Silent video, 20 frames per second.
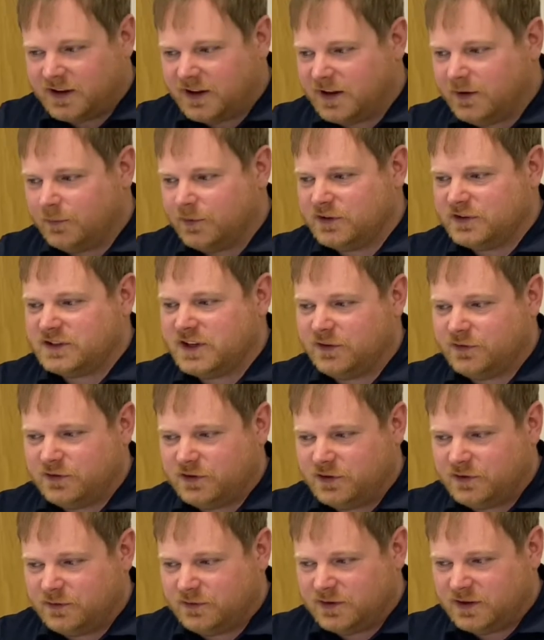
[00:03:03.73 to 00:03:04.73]
which gives
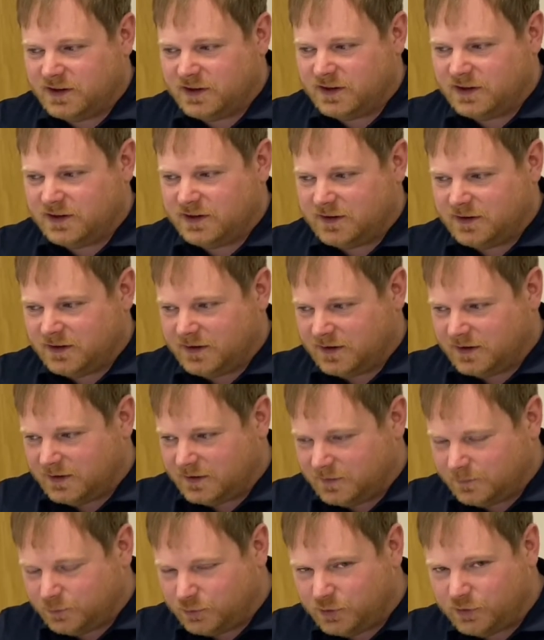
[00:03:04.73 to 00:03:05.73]
you the
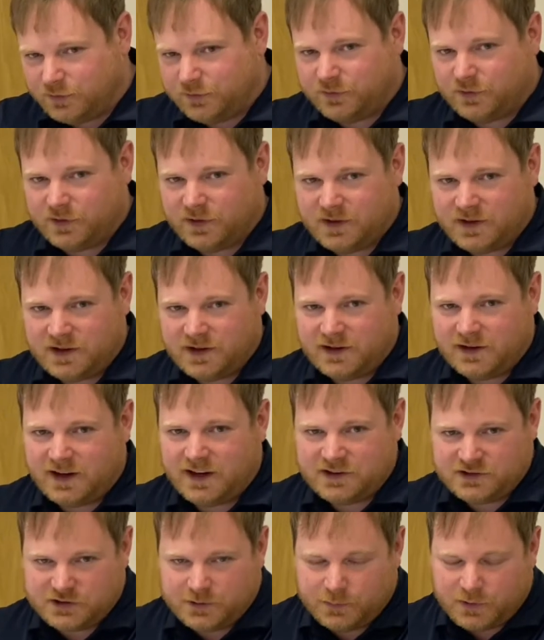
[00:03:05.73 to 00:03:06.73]
proof on the
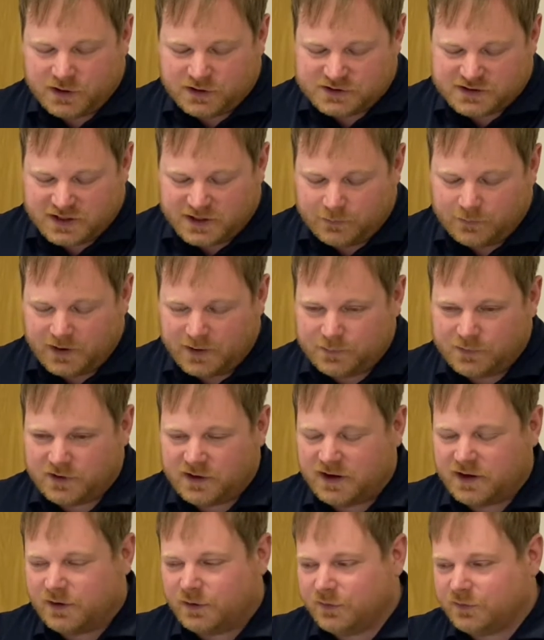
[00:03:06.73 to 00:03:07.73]
HMRC
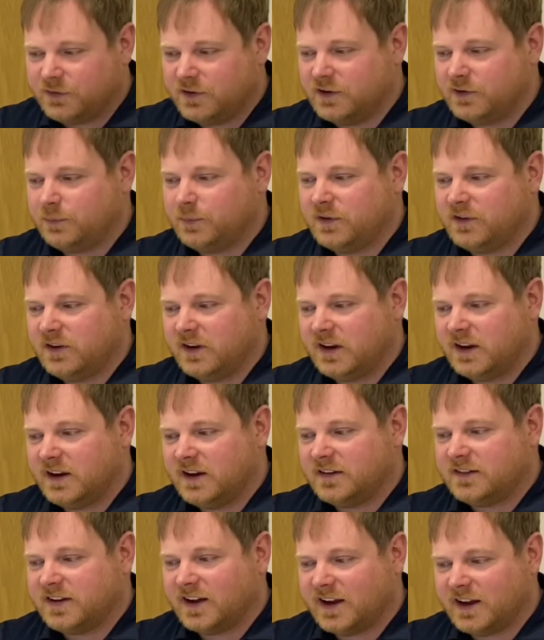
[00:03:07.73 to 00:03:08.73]
website of this particular
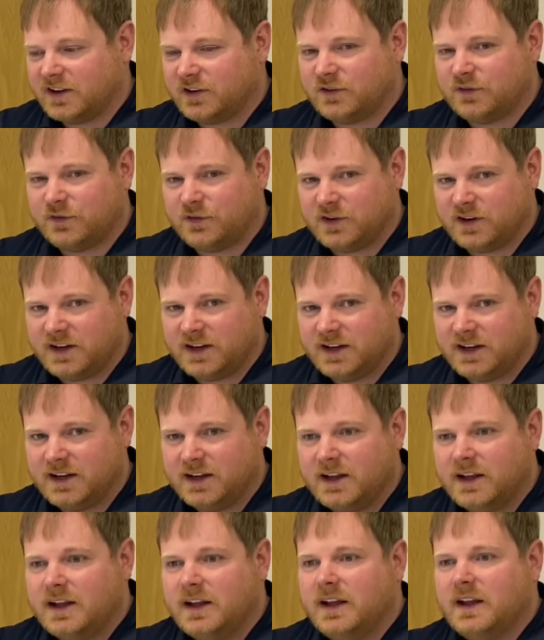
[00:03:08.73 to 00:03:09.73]
tax-free
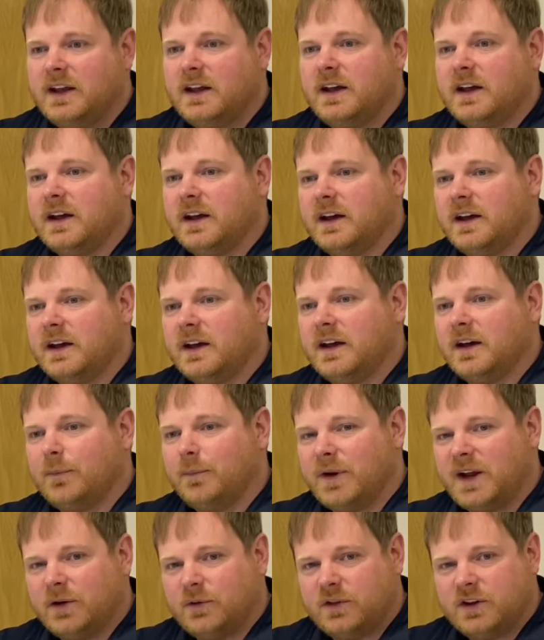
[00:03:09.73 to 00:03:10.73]

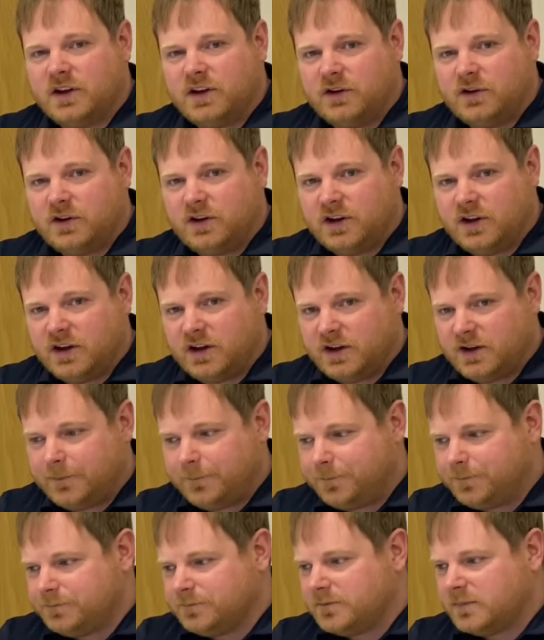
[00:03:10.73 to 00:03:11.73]
amount that you can earn.
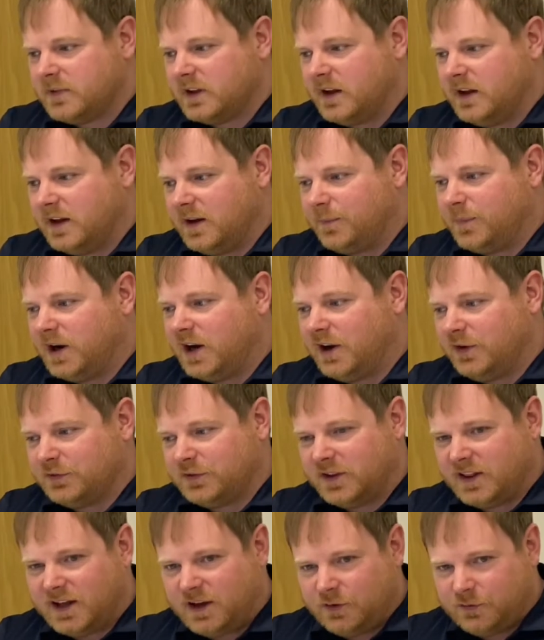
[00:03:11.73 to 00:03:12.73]

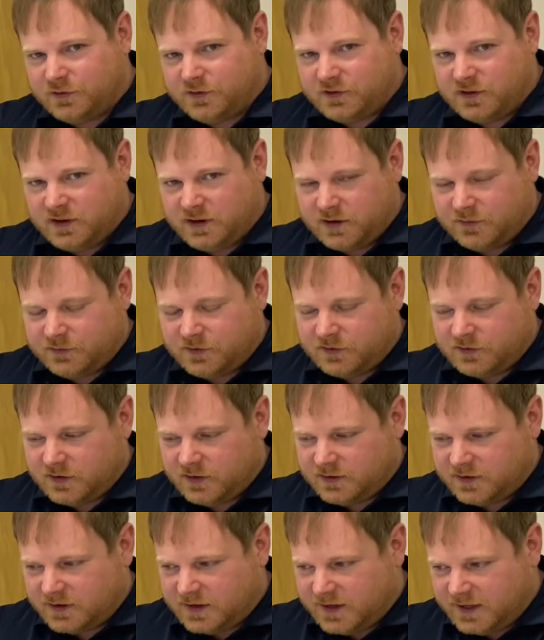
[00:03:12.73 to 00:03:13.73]
After that, obviously you have to
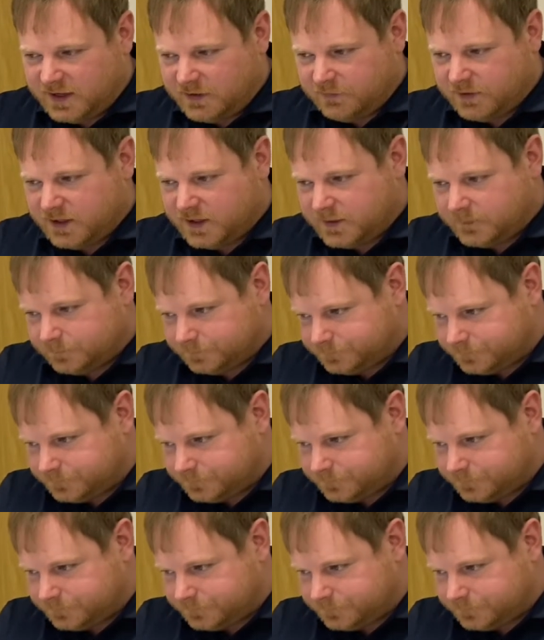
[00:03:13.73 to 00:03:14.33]
start declaring it.